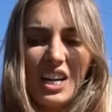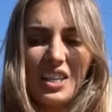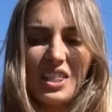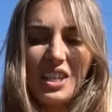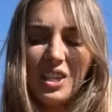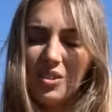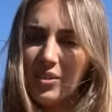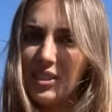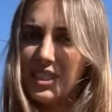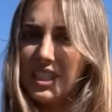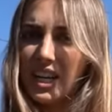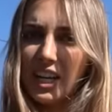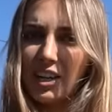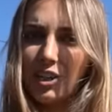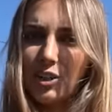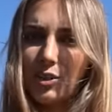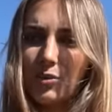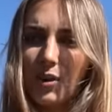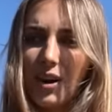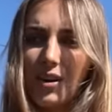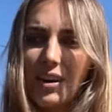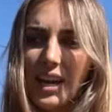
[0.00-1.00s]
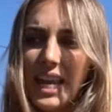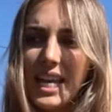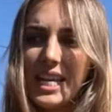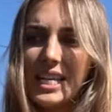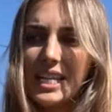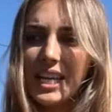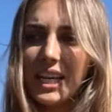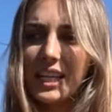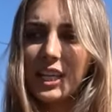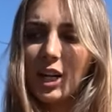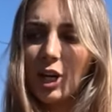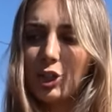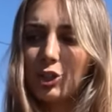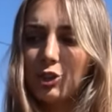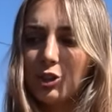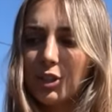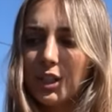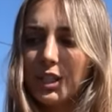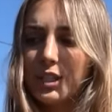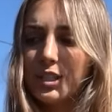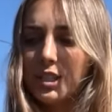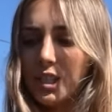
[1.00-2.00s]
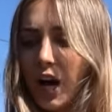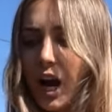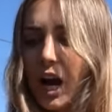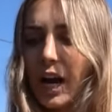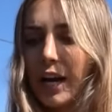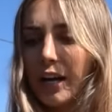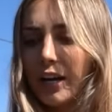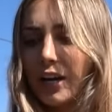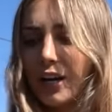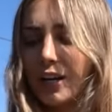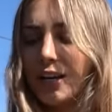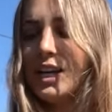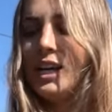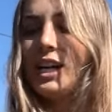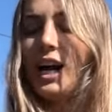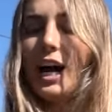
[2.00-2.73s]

I think we dynoed around 800-900 tire.